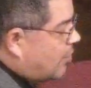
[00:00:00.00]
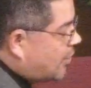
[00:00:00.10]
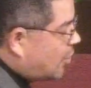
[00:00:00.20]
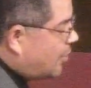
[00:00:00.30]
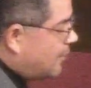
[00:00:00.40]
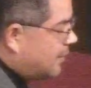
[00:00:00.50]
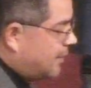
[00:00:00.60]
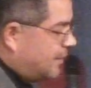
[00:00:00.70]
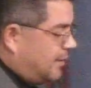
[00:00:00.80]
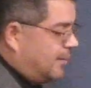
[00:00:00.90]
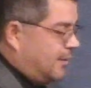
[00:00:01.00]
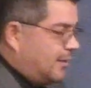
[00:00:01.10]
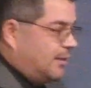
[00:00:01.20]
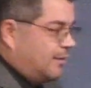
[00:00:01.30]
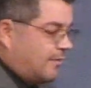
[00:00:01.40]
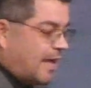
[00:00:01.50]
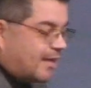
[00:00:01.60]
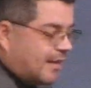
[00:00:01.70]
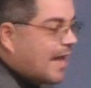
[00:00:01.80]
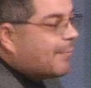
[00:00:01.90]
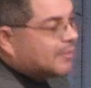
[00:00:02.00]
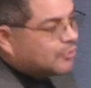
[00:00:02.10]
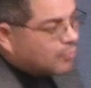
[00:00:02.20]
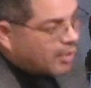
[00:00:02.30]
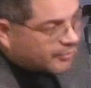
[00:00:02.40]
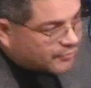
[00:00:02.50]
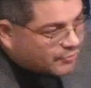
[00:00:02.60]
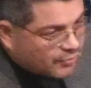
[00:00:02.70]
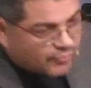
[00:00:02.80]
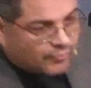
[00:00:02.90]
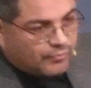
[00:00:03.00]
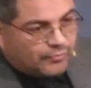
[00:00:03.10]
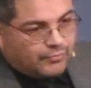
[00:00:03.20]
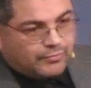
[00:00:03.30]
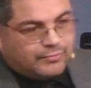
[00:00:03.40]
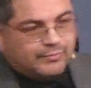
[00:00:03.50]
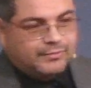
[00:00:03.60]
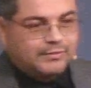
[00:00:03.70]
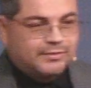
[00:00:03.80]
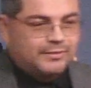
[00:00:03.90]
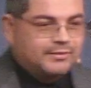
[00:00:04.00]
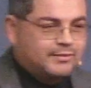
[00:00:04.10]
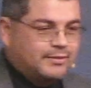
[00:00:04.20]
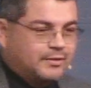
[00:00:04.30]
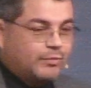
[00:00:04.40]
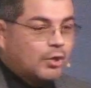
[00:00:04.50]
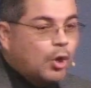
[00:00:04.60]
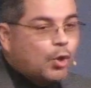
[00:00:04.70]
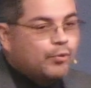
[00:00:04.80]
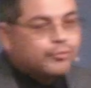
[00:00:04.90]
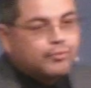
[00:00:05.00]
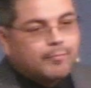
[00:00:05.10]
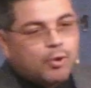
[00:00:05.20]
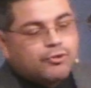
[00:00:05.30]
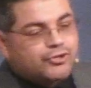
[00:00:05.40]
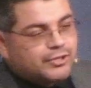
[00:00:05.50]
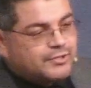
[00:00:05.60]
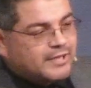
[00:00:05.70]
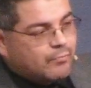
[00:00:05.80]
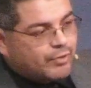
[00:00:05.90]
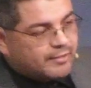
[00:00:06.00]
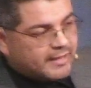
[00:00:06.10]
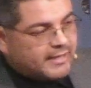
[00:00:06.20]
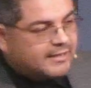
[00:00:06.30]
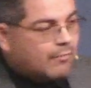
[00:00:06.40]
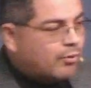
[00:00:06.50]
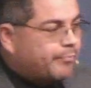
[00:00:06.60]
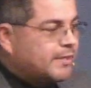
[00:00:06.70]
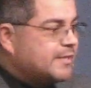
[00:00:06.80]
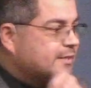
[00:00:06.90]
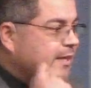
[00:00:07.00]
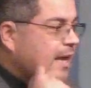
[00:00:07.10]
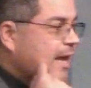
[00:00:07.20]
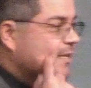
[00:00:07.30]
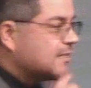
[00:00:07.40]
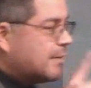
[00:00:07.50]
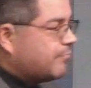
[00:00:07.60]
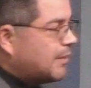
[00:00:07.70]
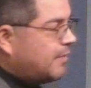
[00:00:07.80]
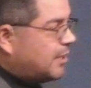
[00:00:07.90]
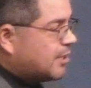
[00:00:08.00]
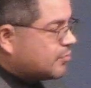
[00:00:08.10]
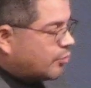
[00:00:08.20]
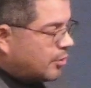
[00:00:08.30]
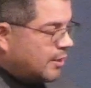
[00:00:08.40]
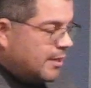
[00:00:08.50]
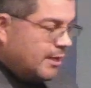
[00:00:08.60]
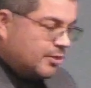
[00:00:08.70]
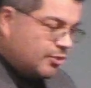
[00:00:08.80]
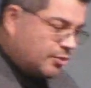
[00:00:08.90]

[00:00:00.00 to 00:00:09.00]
And I wonder if that can happen to us too. We go through the motions and we think that we're pleasing God simply because we're